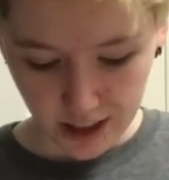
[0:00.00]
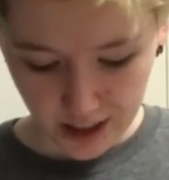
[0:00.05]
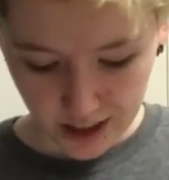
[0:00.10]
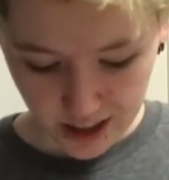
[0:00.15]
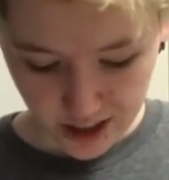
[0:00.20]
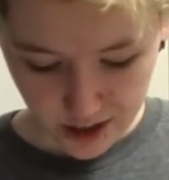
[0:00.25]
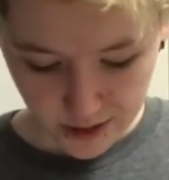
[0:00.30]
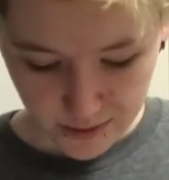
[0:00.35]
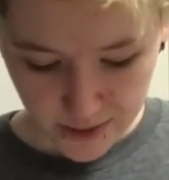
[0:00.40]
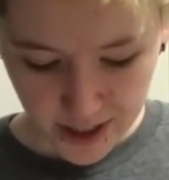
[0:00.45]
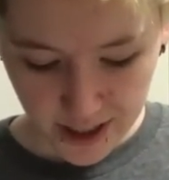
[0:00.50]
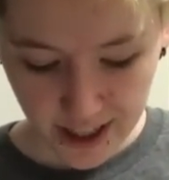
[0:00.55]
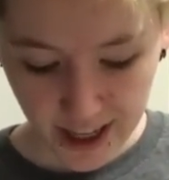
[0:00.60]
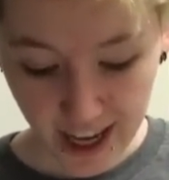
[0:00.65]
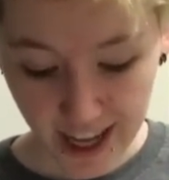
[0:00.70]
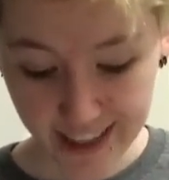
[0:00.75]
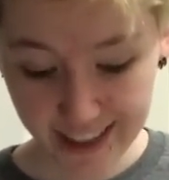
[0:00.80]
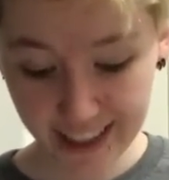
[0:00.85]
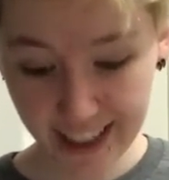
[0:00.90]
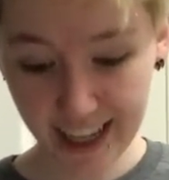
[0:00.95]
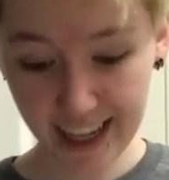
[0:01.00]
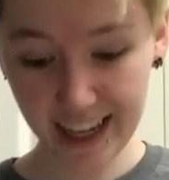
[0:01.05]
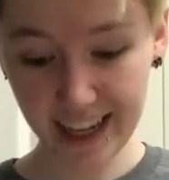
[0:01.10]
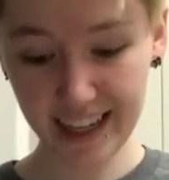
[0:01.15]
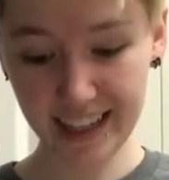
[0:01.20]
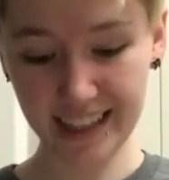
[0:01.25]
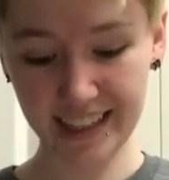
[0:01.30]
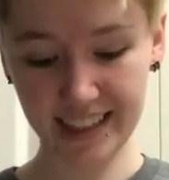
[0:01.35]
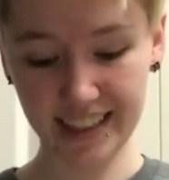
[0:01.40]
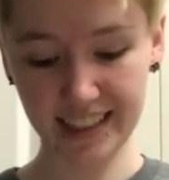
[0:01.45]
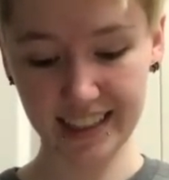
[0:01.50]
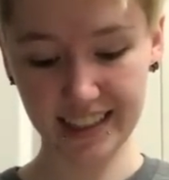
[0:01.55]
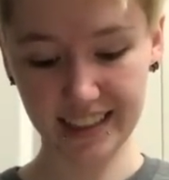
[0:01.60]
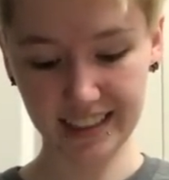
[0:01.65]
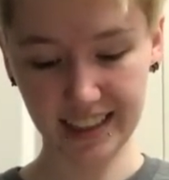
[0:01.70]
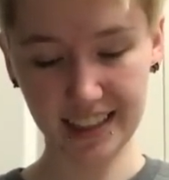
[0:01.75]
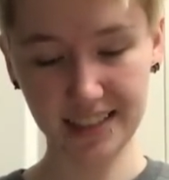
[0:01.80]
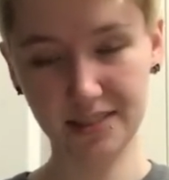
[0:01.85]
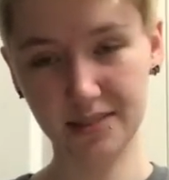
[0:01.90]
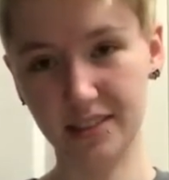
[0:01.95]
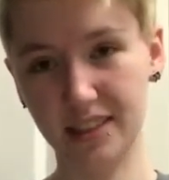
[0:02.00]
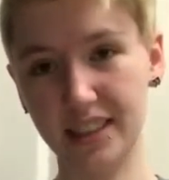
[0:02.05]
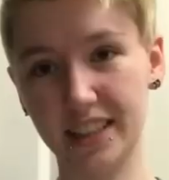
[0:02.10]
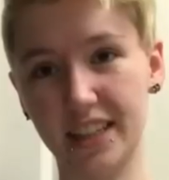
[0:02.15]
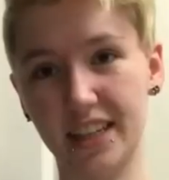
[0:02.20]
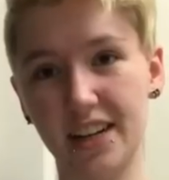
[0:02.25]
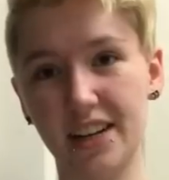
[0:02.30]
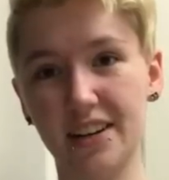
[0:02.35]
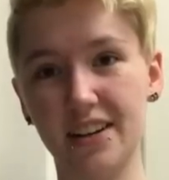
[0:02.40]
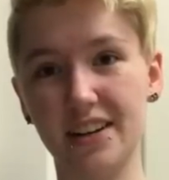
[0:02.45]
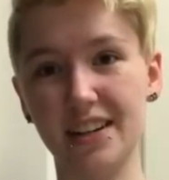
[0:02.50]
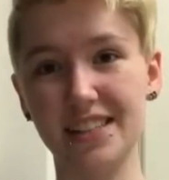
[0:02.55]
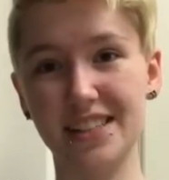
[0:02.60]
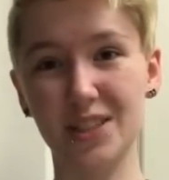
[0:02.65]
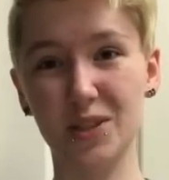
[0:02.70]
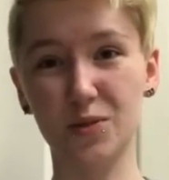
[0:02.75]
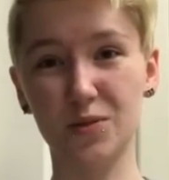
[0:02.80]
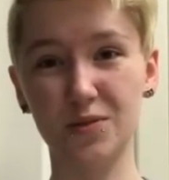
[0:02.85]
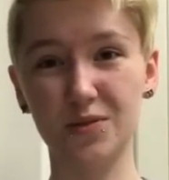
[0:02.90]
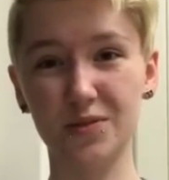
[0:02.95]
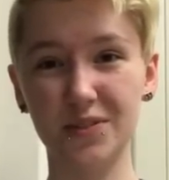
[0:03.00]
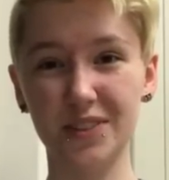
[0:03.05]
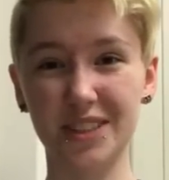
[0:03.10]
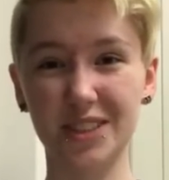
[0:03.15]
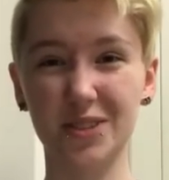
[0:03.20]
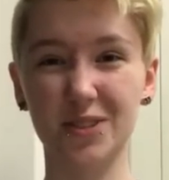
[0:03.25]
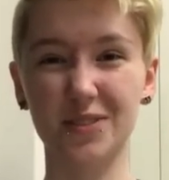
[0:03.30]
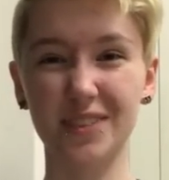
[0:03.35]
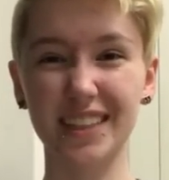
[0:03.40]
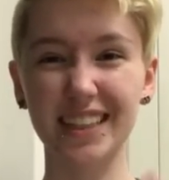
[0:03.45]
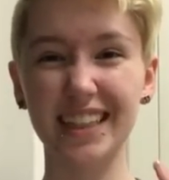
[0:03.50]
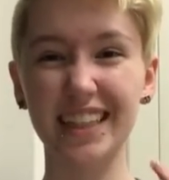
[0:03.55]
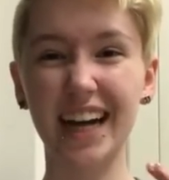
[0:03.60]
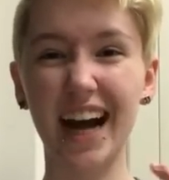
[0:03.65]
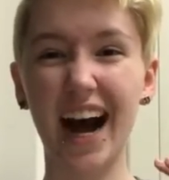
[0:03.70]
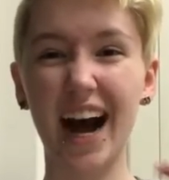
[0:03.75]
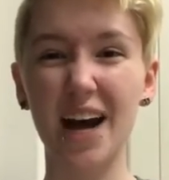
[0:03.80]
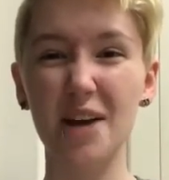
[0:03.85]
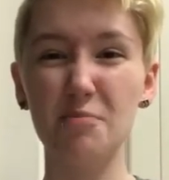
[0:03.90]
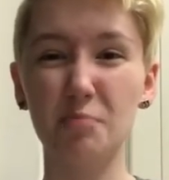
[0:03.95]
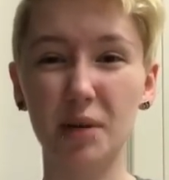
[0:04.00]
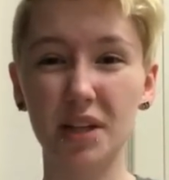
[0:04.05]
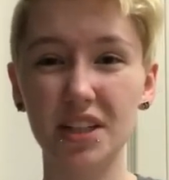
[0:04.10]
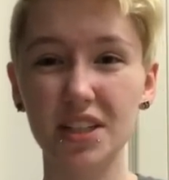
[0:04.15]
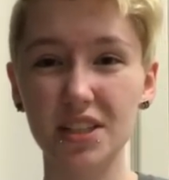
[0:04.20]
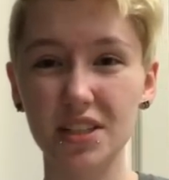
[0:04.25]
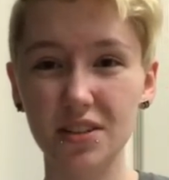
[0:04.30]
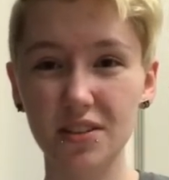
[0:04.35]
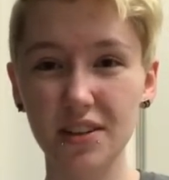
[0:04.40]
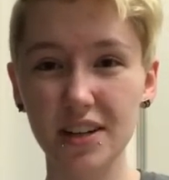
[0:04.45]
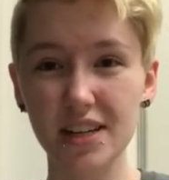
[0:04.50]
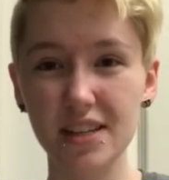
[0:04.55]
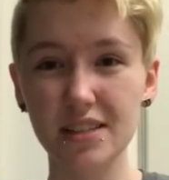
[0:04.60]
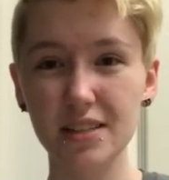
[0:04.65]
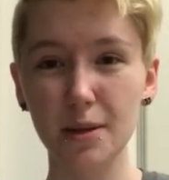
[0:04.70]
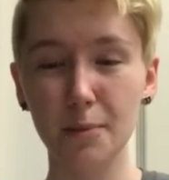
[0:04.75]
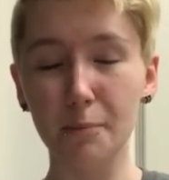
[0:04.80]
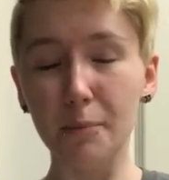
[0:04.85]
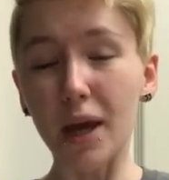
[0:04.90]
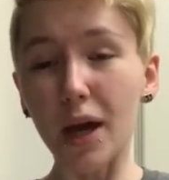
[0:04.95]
And then the last one here is it's a really high-pitched noise.